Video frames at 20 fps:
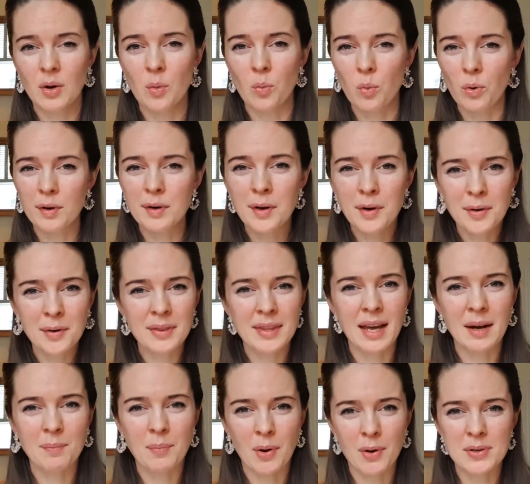What could
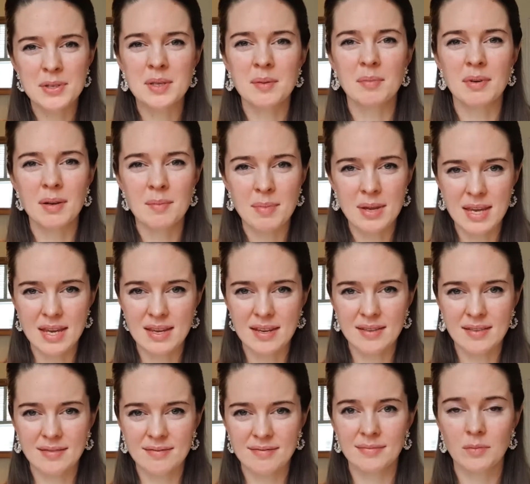that possibly be?
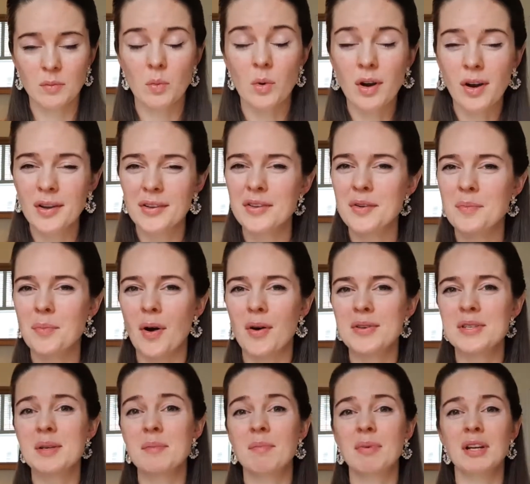What could you
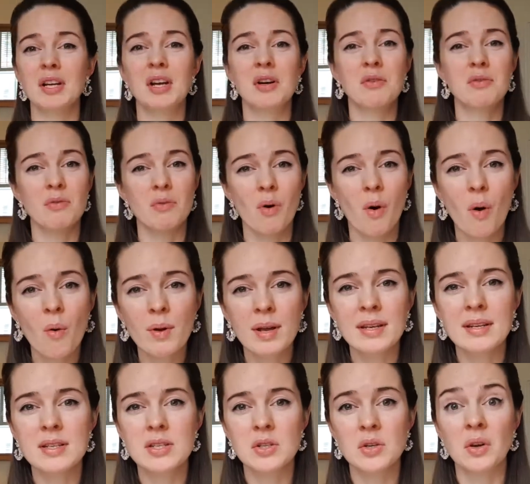possibly grow
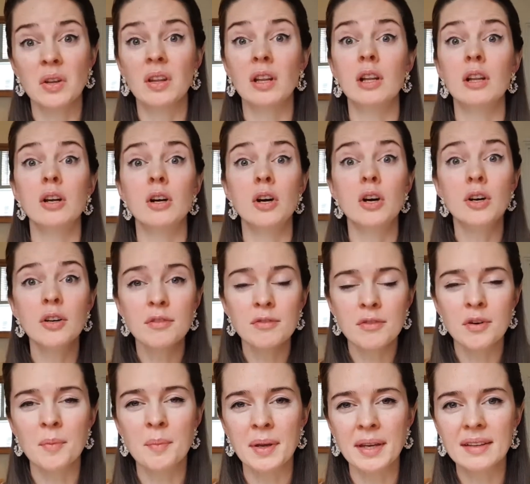into and learn
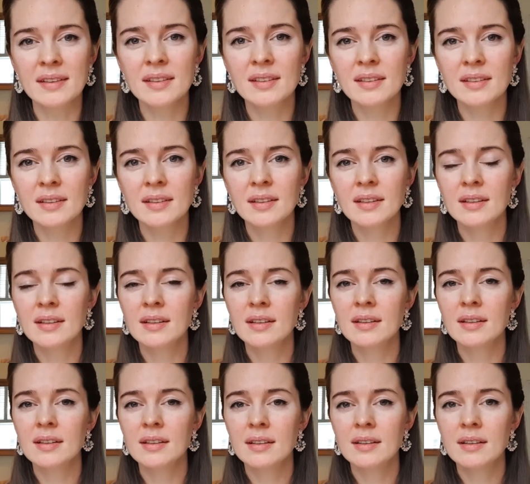from it
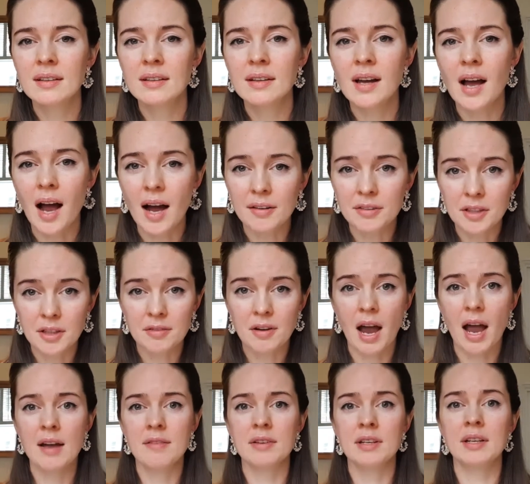after
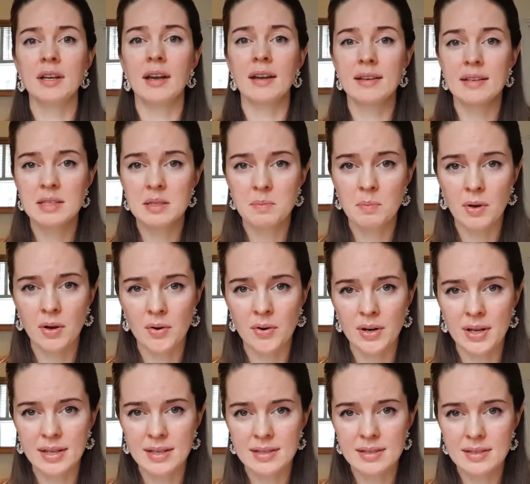having
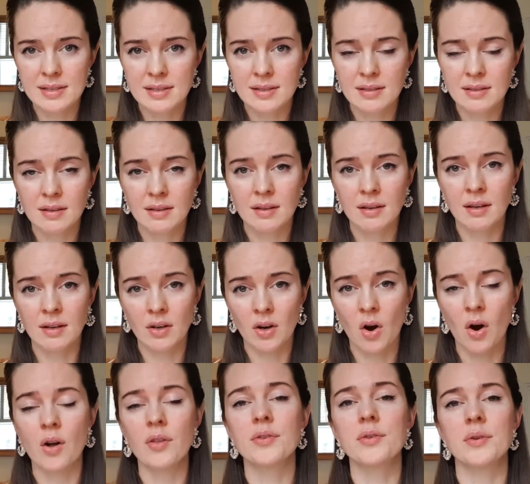experienced and
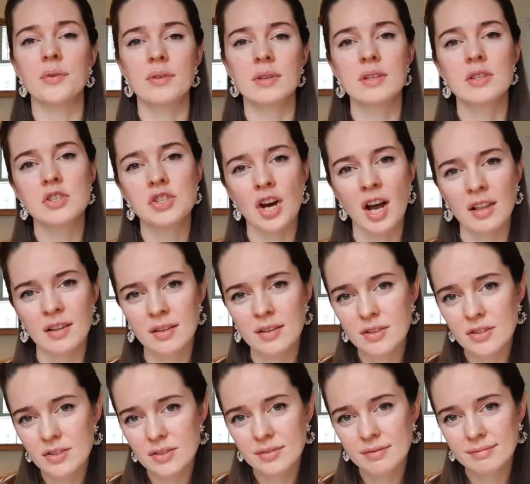gone through this
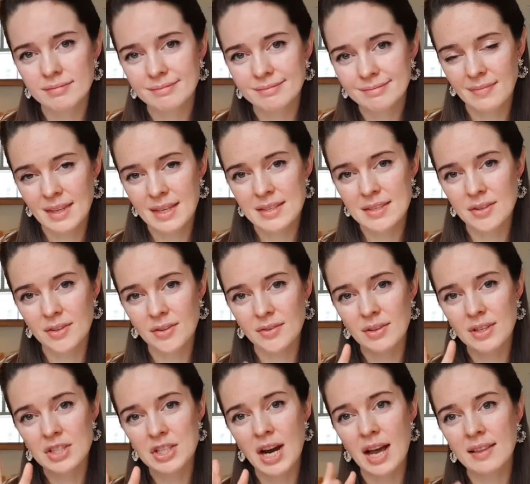challenge? So
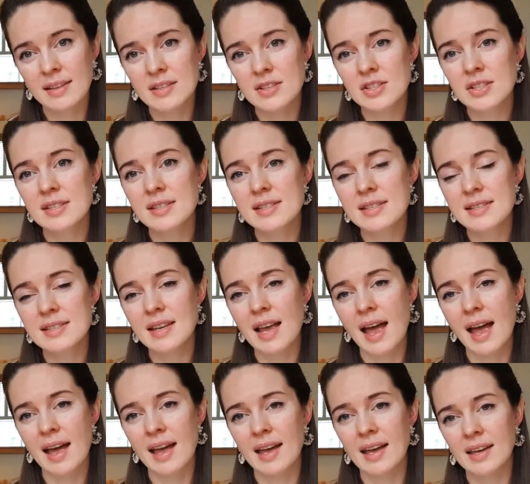3 challenges
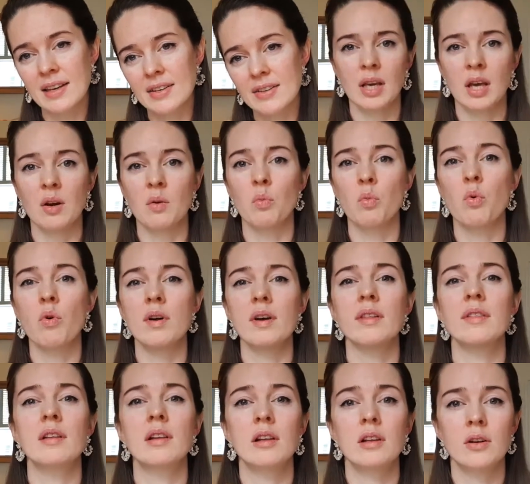and what are
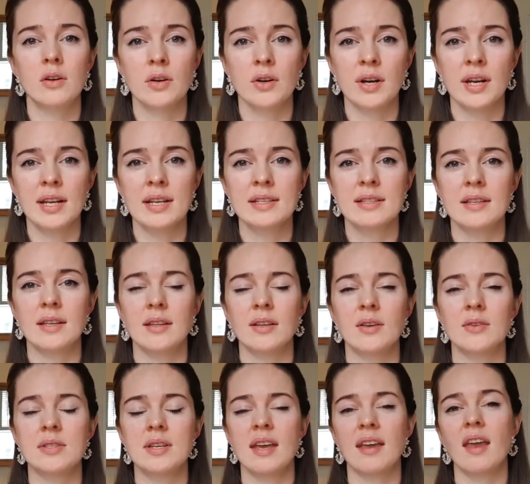the learnings that
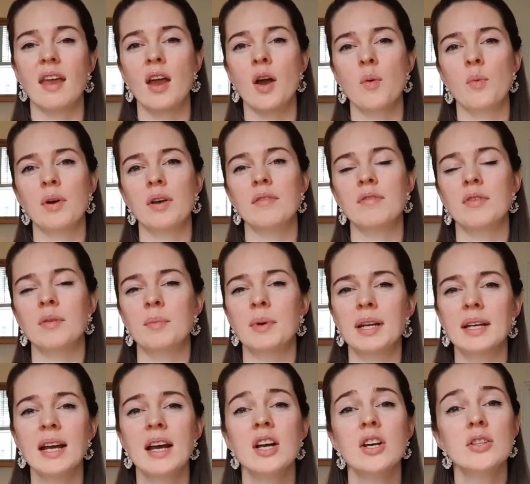you're taking away from
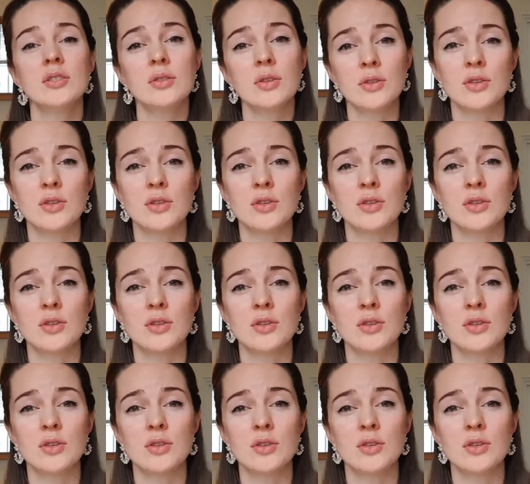it? So